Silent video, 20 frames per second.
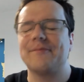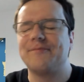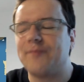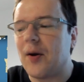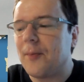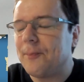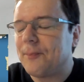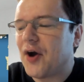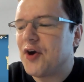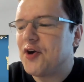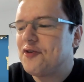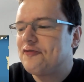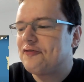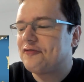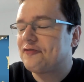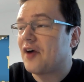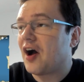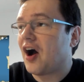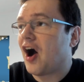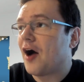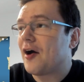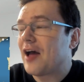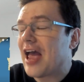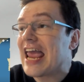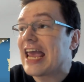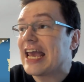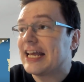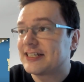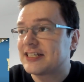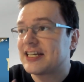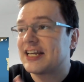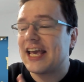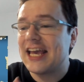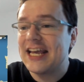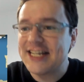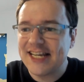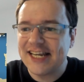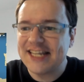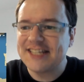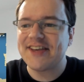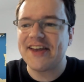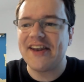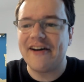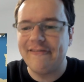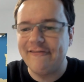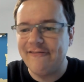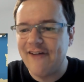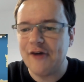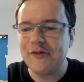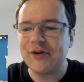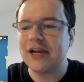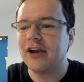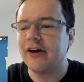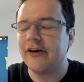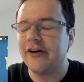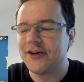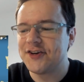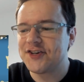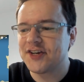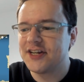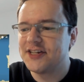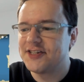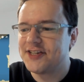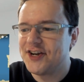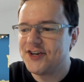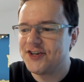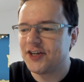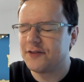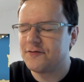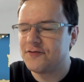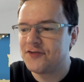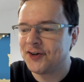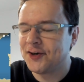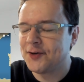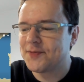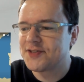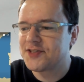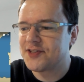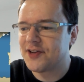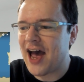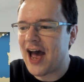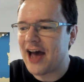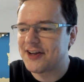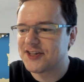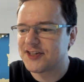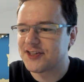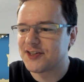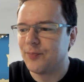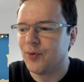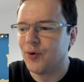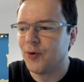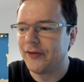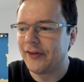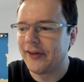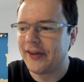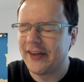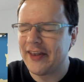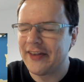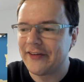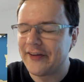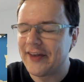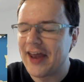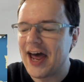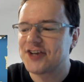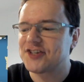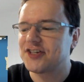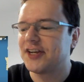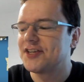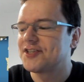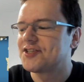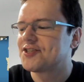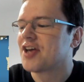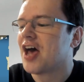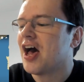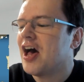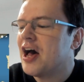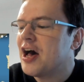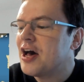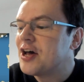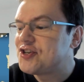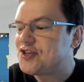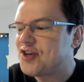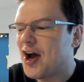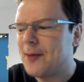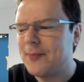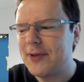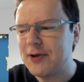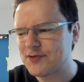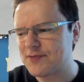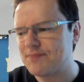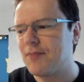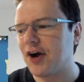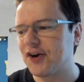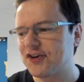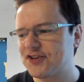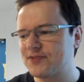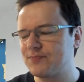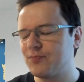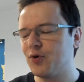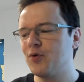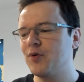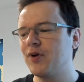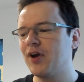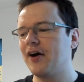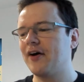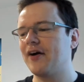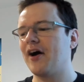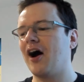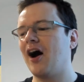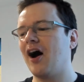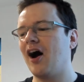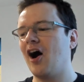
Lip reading: But both Italy sent a very large contingent of troops to support the Nationalists. Germany was much smaller.